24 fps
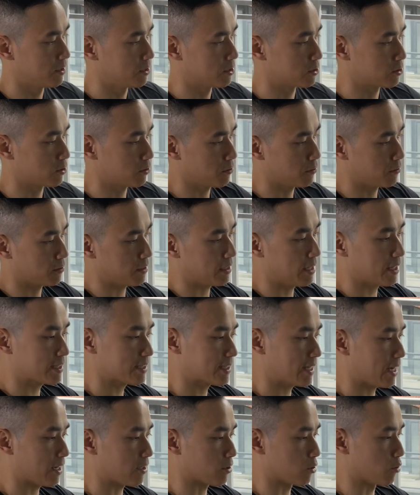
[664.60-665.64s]
So the next
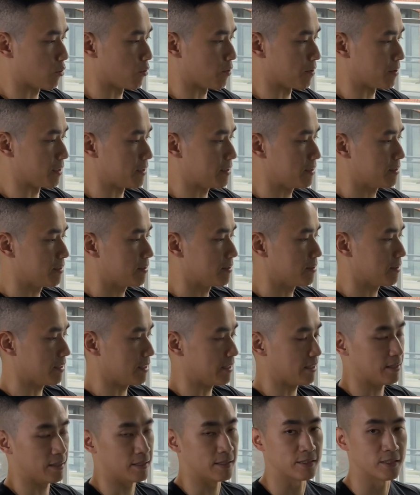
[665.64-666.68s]
category
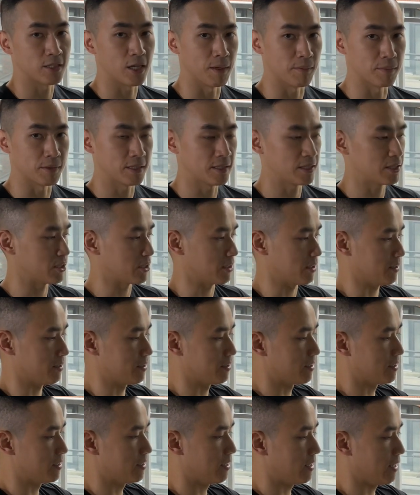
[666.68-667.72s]
is competition.
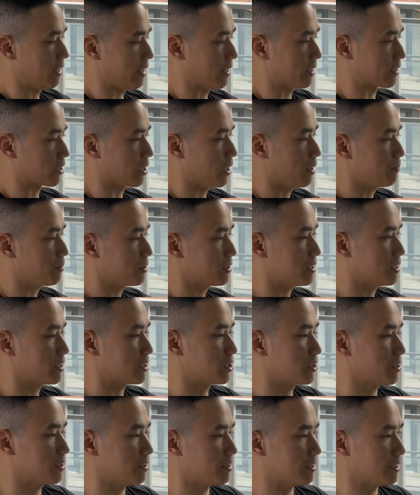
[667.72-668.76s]
And
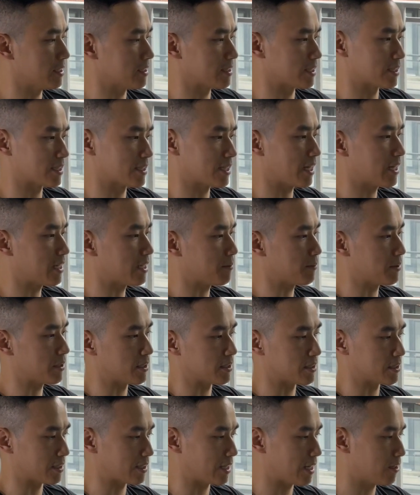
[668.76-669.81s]
competition is exciting
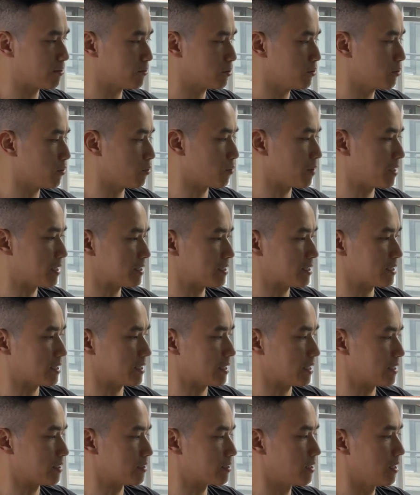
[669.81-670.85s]
because it allows you to race
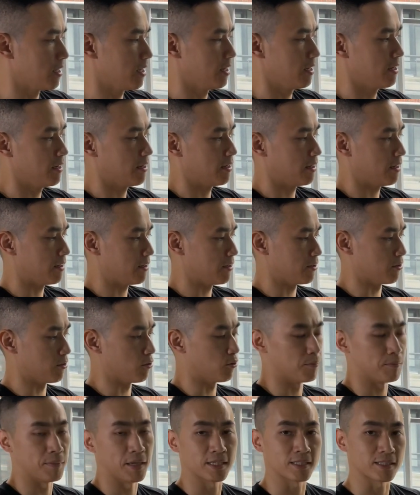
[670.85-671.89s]
against your
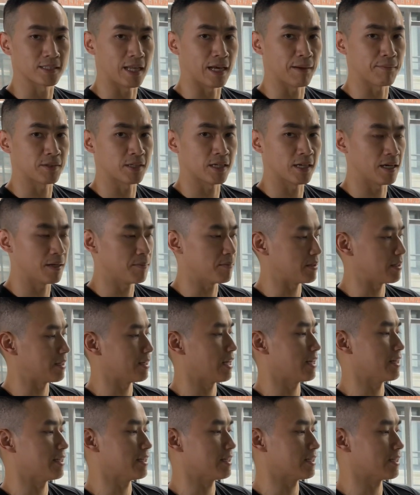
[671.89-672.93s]
own best lap time in
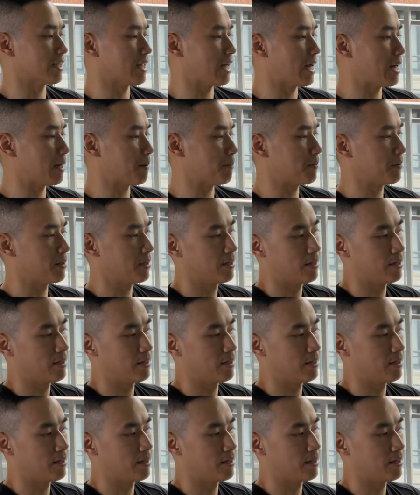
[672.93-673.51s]
lightning lap